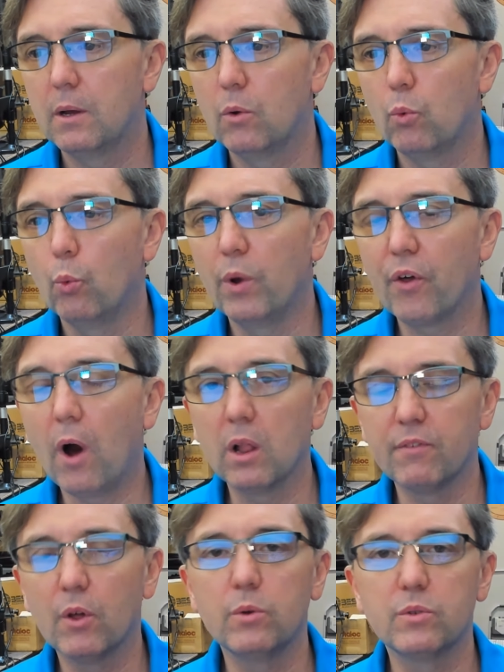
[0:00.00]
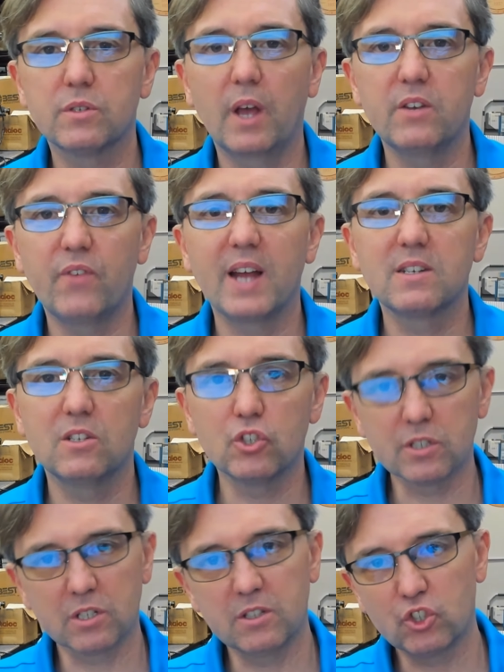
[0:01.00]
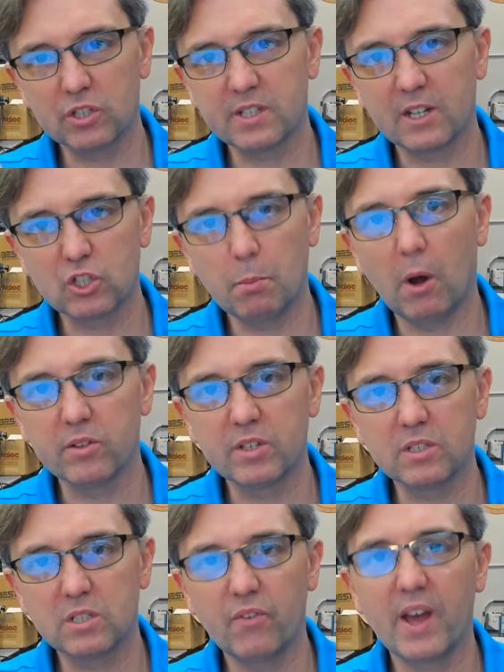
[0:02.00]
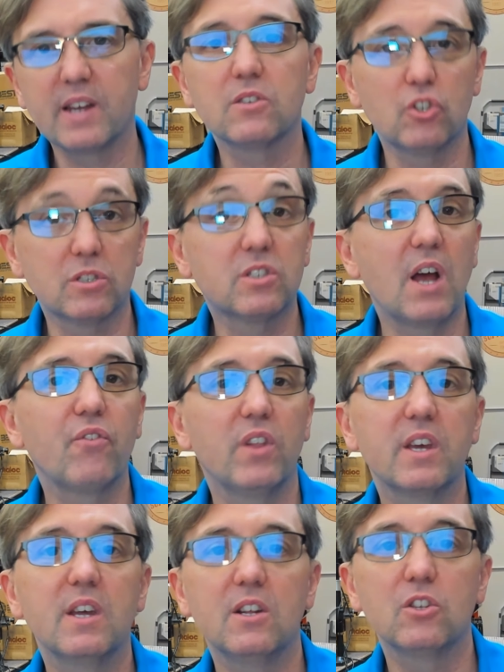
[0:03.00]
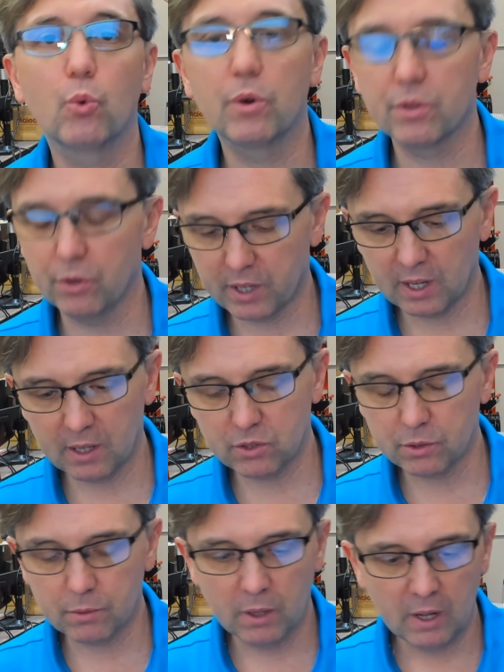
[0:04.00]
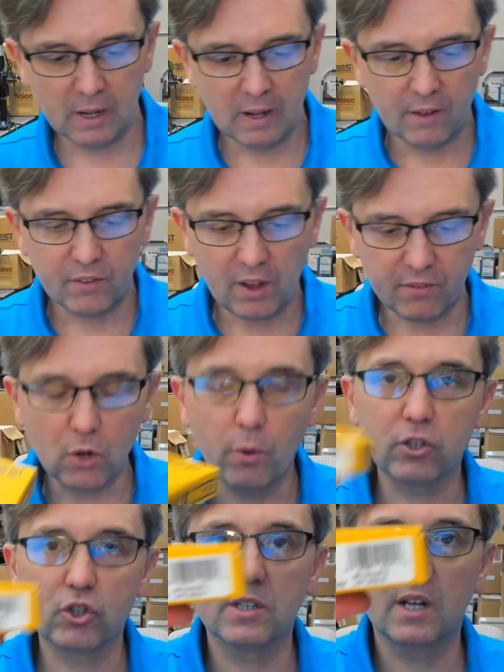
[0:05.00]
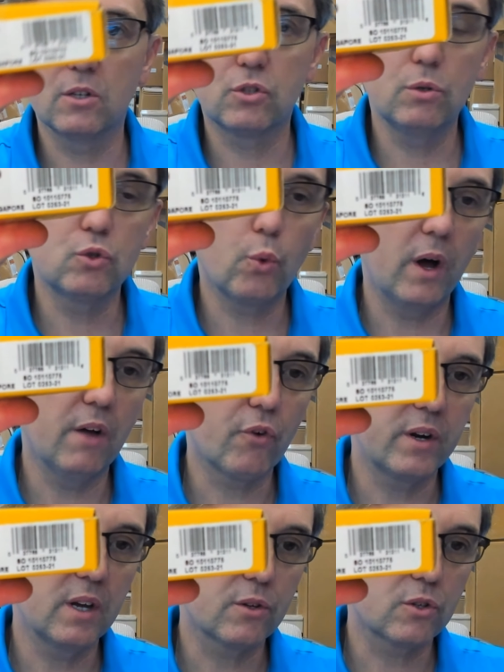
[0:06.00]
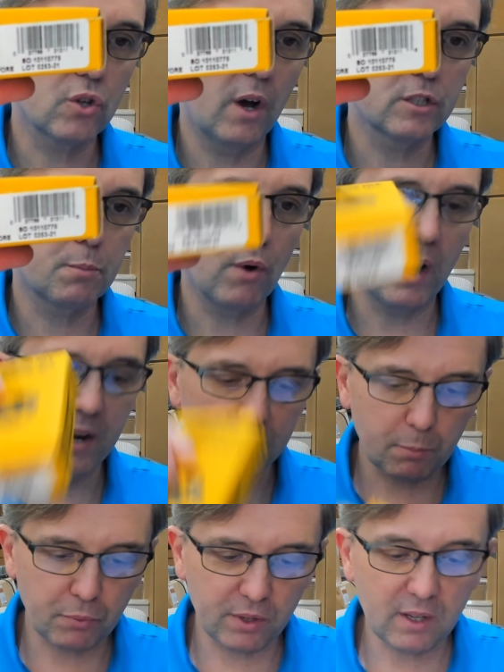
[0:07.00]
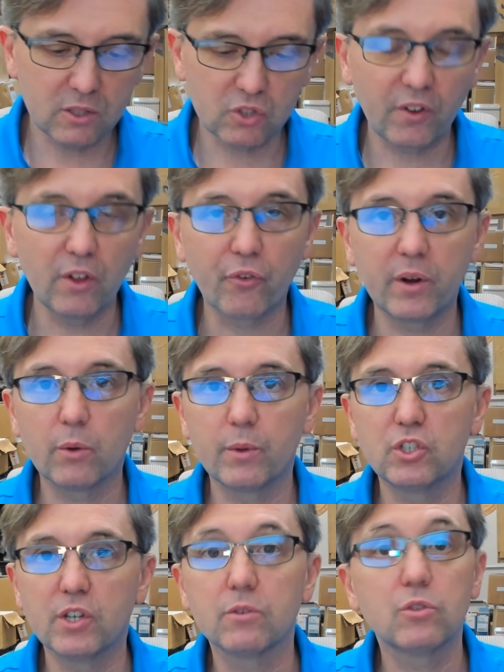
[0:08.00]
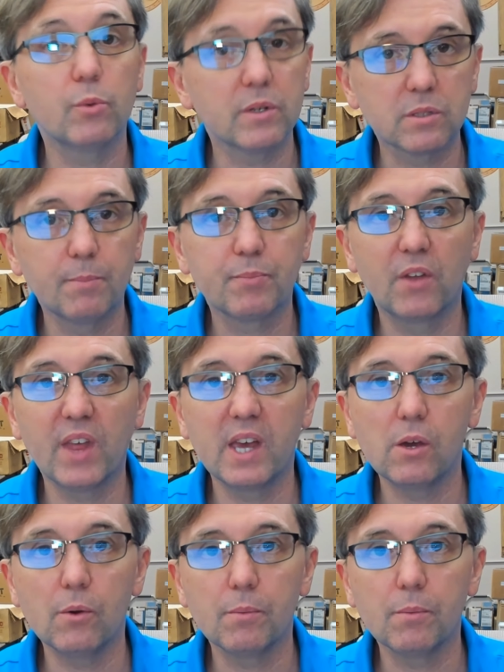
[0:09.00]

with all of those advantages and just that small disadvantage, it's definitely a hinge worth looking into. If you have any questions on the 212 or any other Soss product, please feel free to reach out to us. And thank you.